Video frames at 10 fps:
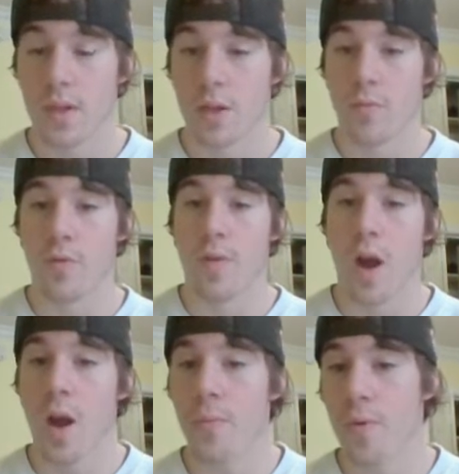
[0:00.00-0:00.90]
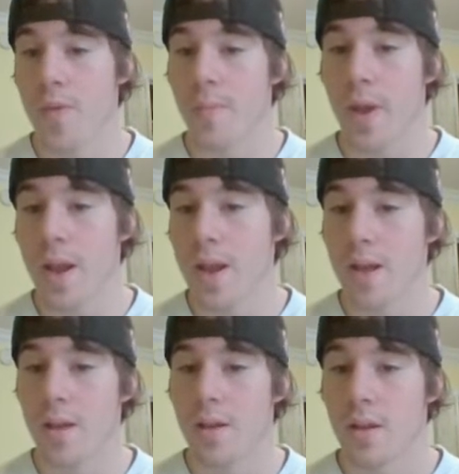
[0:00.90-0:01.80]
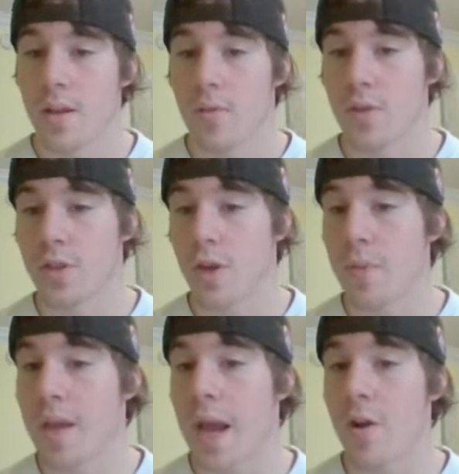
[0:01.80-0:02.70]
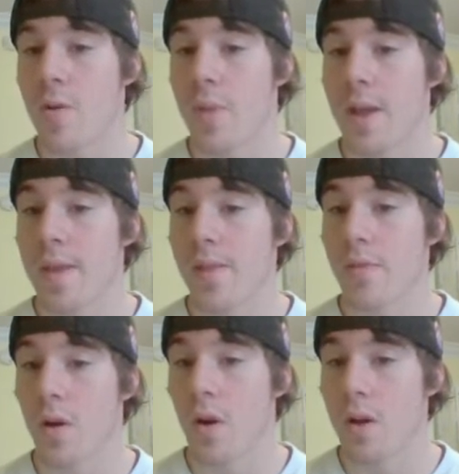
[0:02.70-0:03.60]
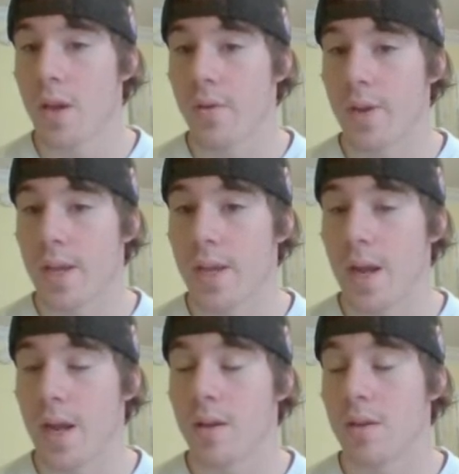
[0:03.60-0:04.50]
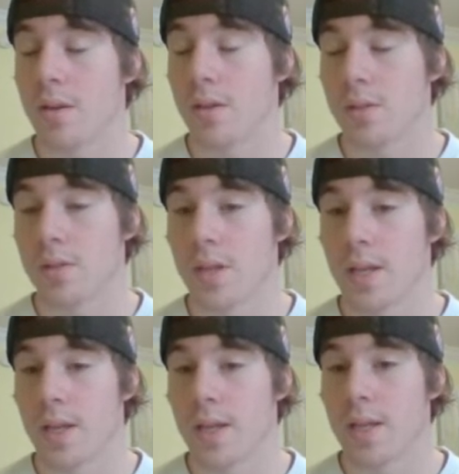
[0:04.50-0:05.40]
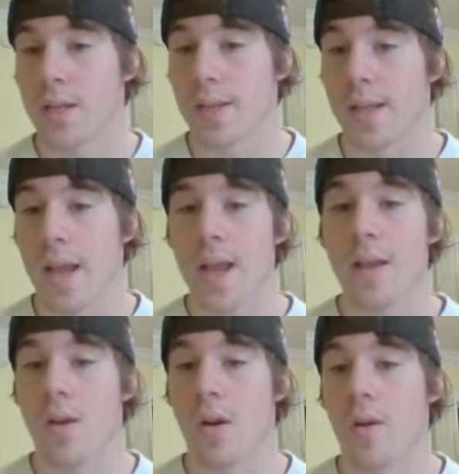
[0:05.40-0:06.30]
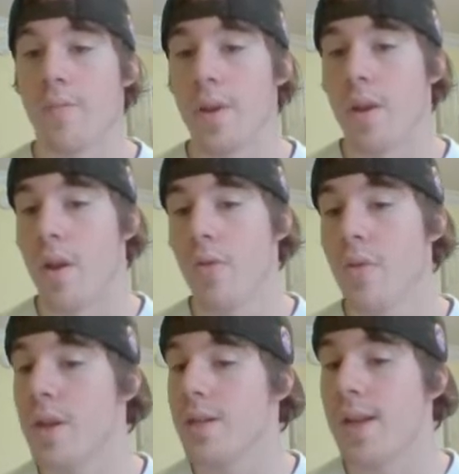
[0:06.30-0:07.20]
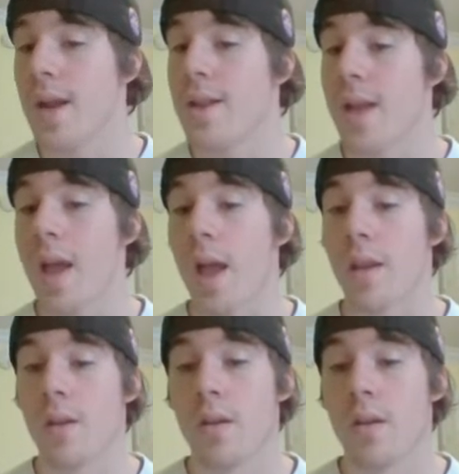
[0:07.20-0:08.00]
He'll move up with the Banette, which could be countered by that Lucario and getting an attack off. But no, he does not attack.